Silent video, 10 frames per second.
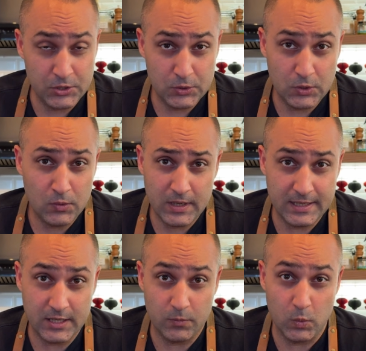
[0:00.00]
you don't
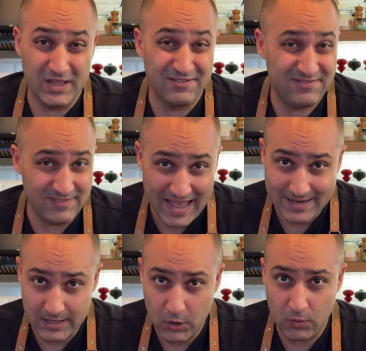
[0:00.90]
end up with a
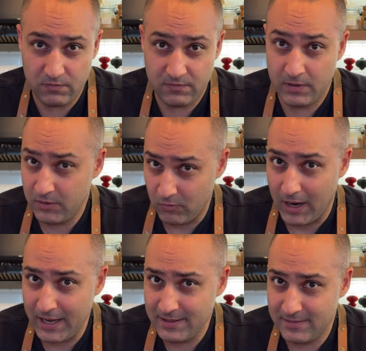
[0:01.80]
flat loaf,
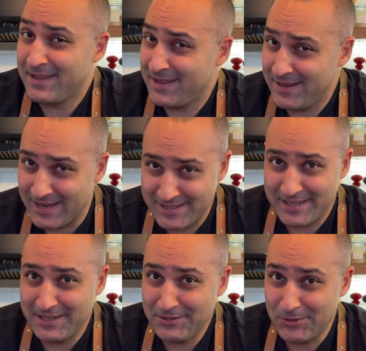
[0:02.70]
right? Let's
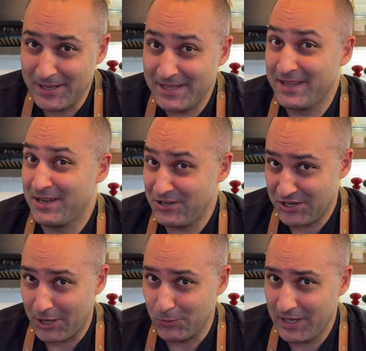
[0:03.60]
get into it,
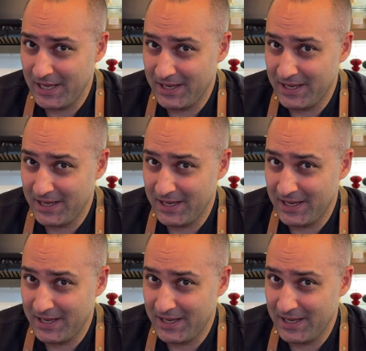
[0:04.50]
shall we?